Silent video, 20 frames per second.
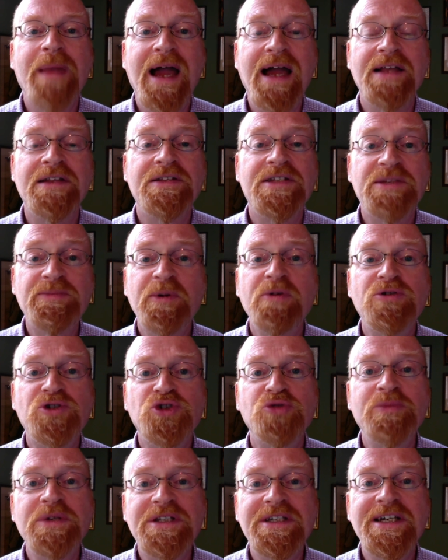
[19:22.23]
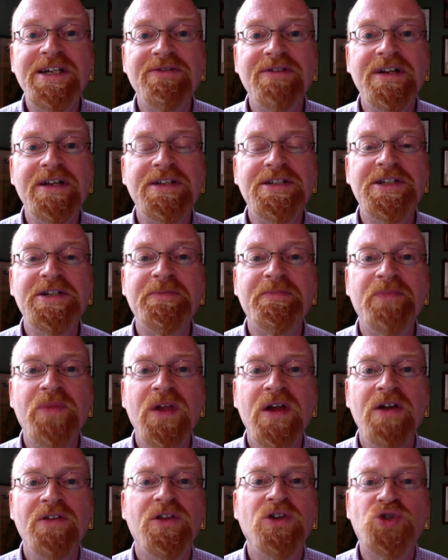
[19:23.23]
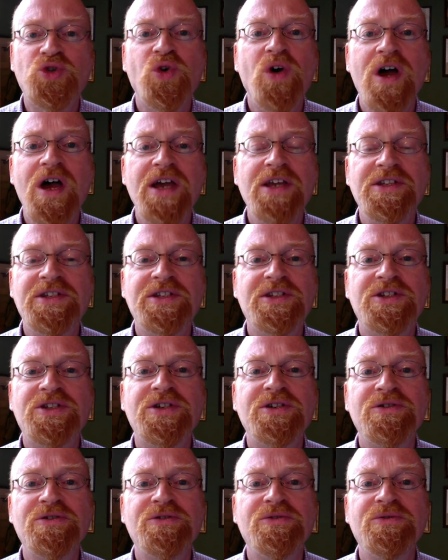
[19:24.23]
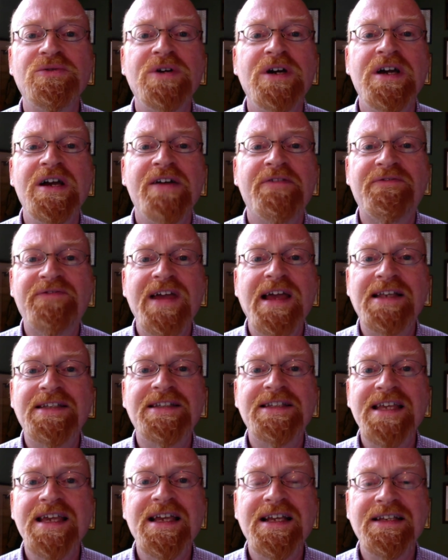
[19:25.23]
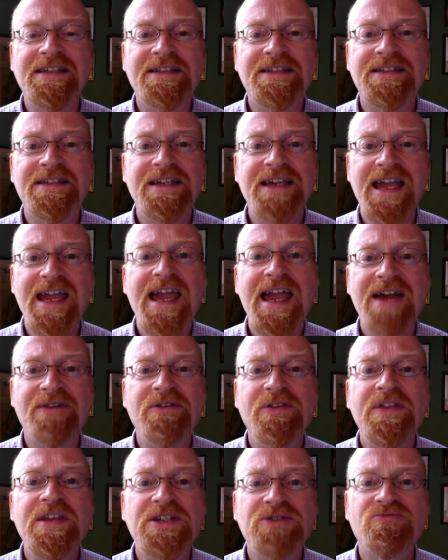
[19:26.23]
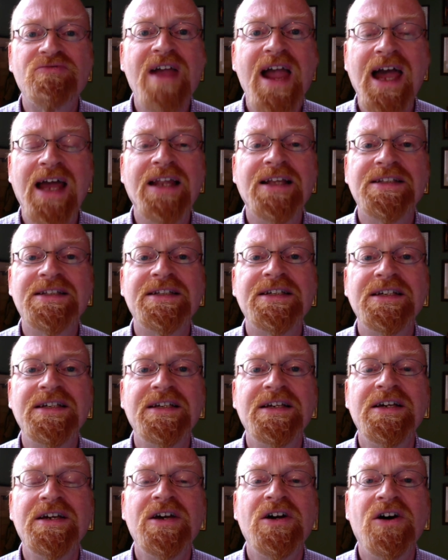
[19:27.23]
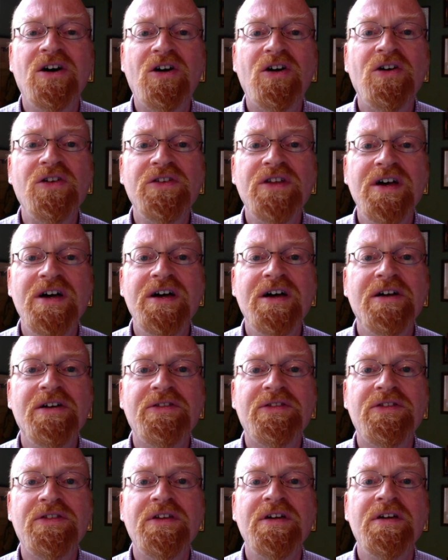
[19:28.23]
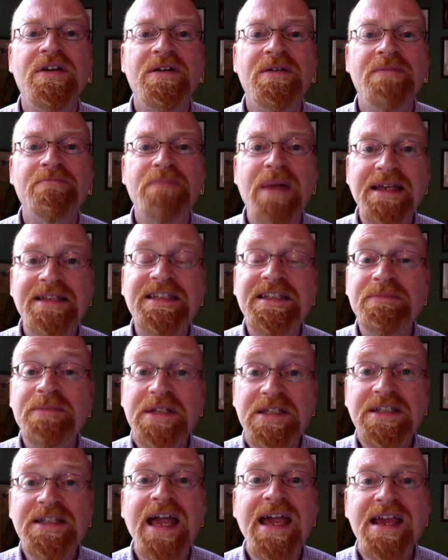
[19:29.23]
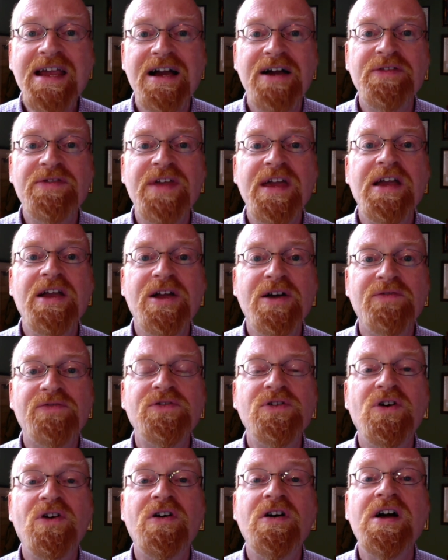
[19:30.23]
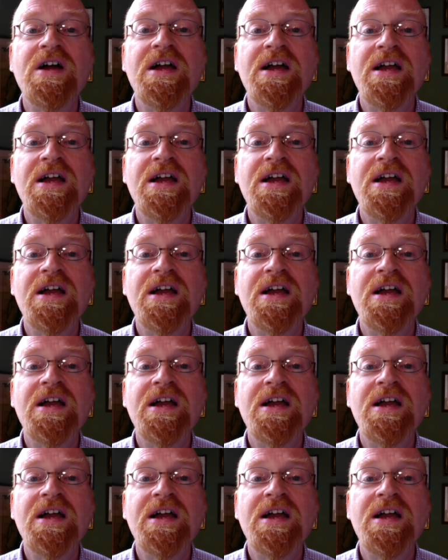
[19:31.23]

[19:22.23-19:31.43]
And spiritual materialism that tries to fix things here in this reality on earth makes the mistake, I think, of not